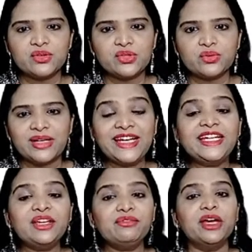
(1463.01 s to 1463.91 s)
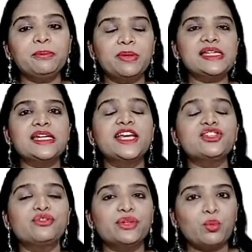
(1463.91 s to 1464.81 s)
So 95%
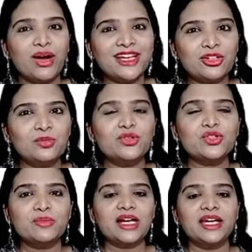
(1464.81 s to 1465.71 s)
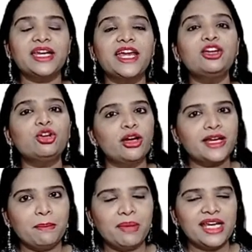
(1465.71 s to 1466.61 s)
of the Y chromosome contain
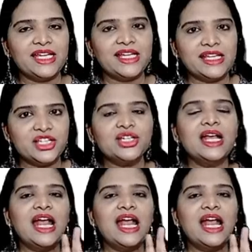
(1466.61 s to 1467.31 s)
non-combining region